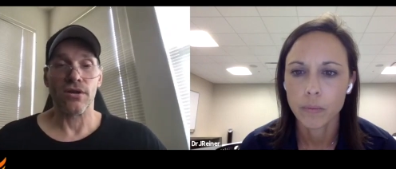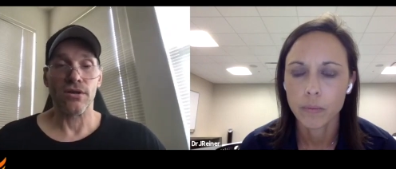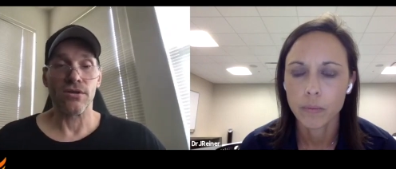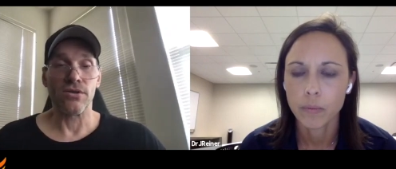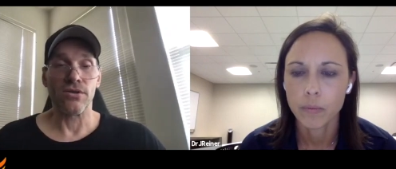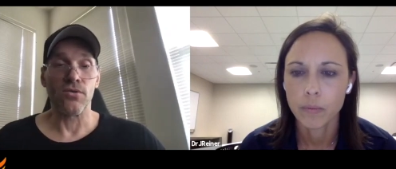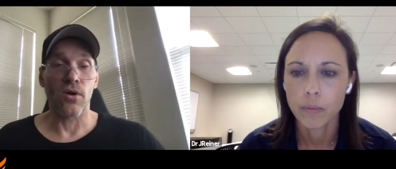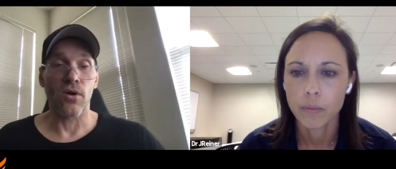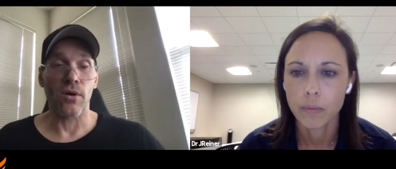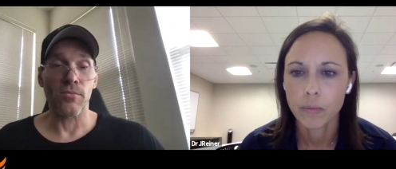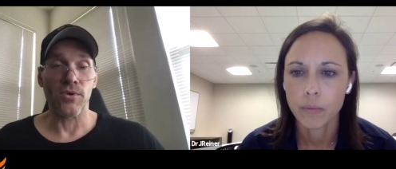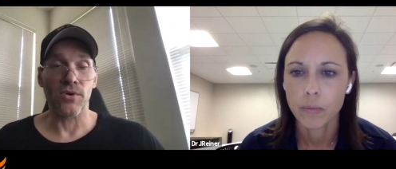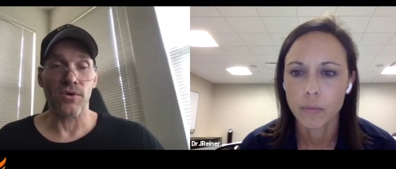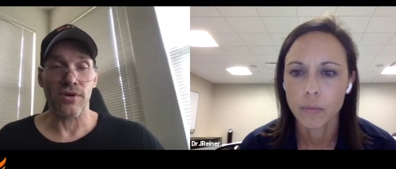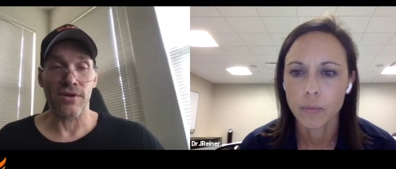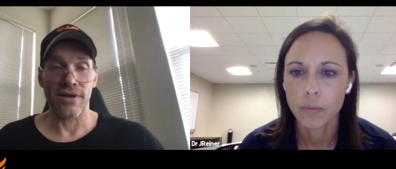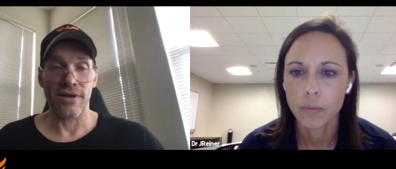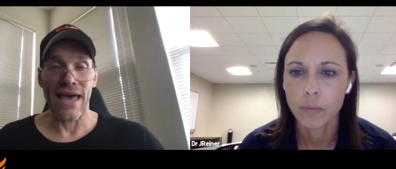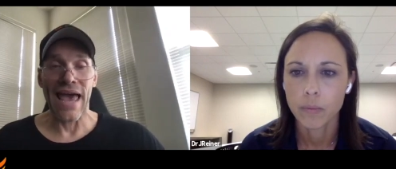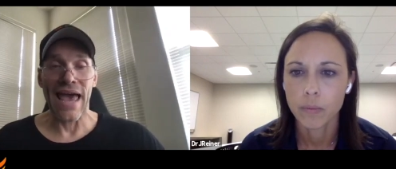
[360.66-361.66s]

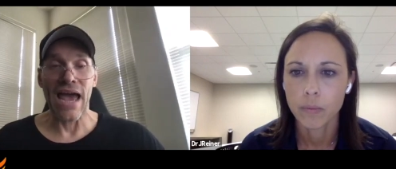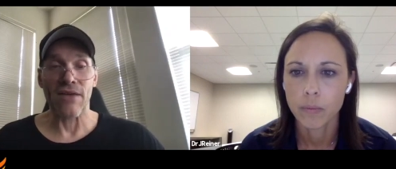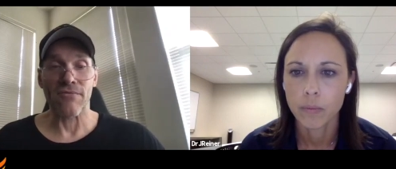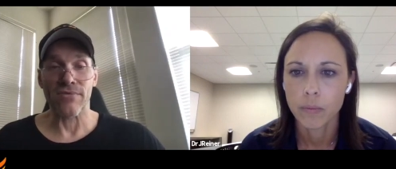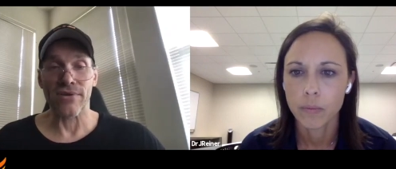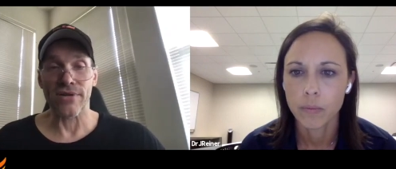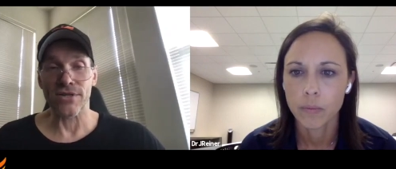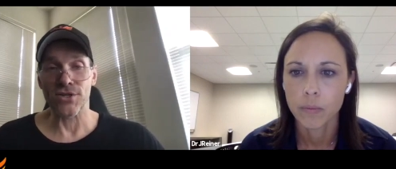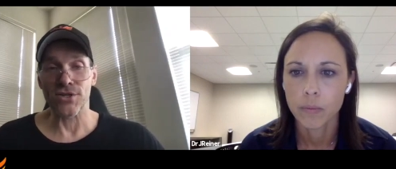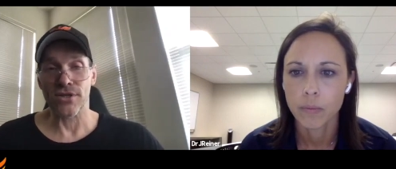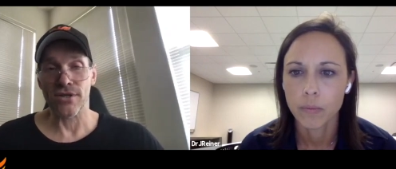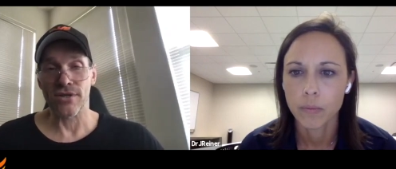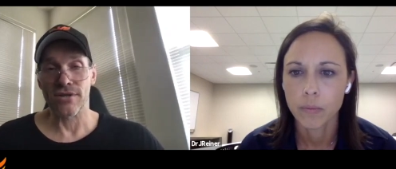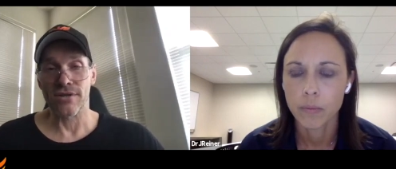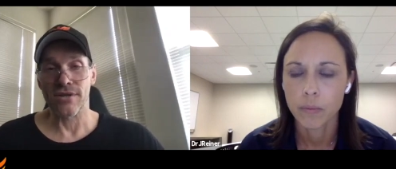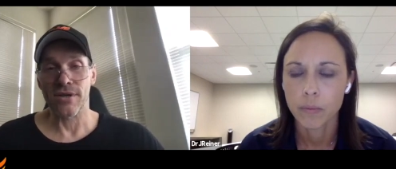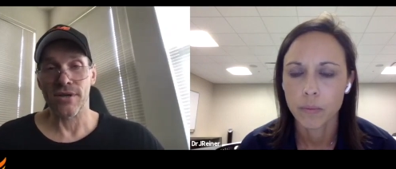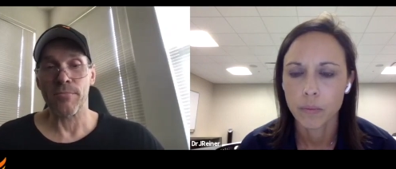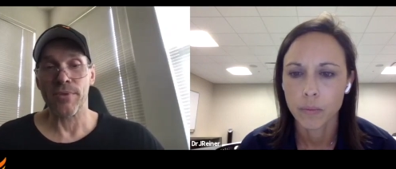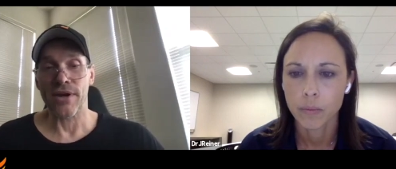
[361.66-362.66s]
Speaker 1: normal average
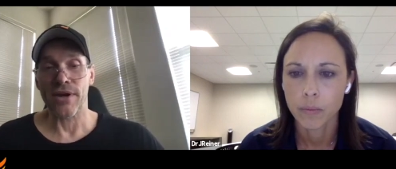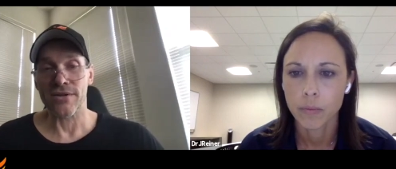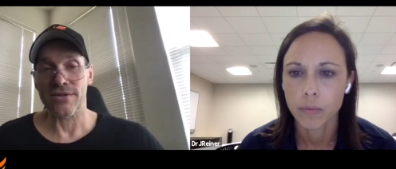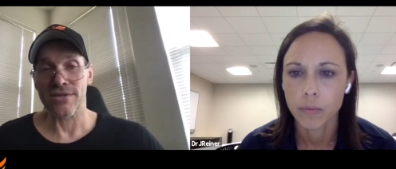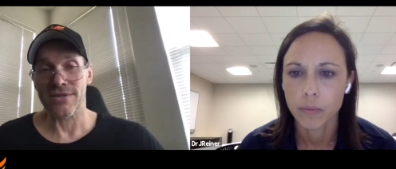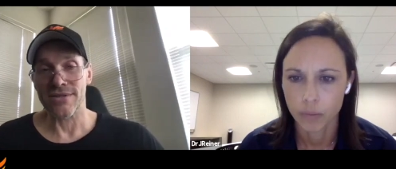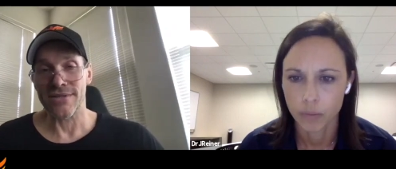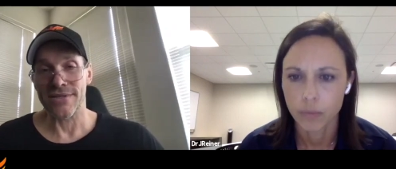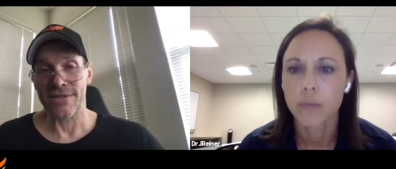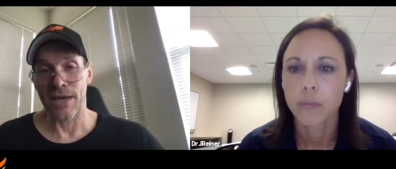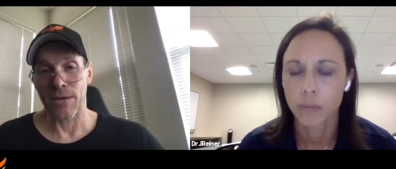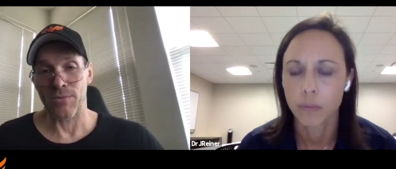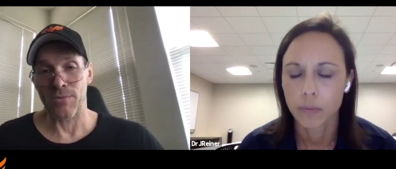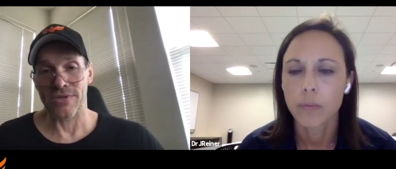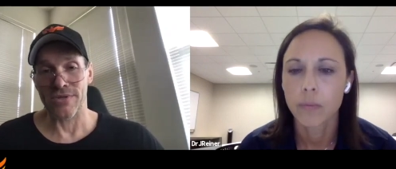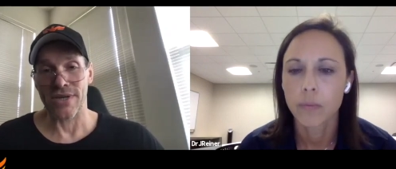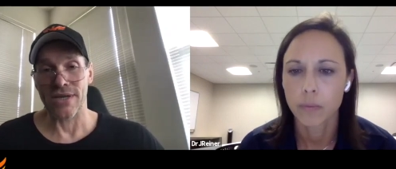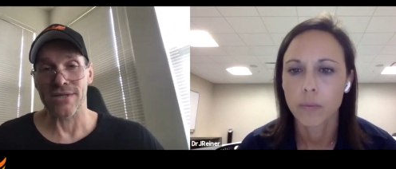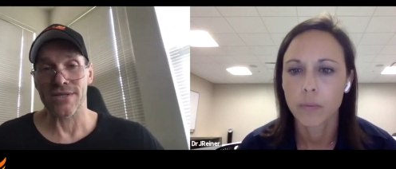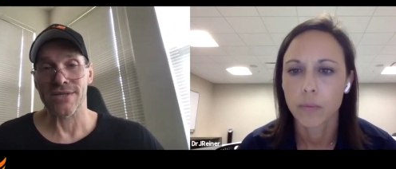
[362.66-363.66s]
comparison table
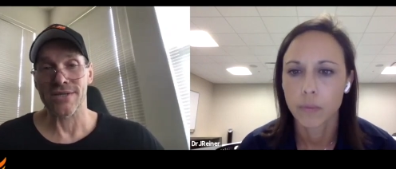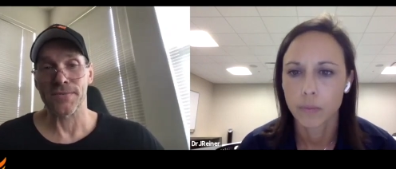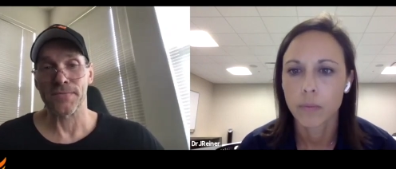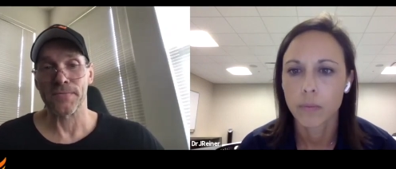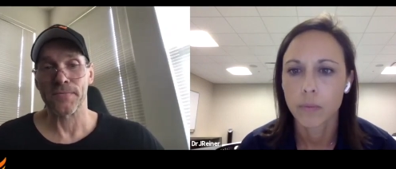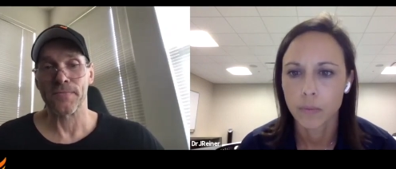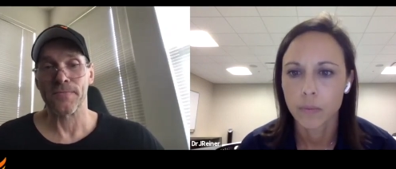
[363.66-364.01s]
tests.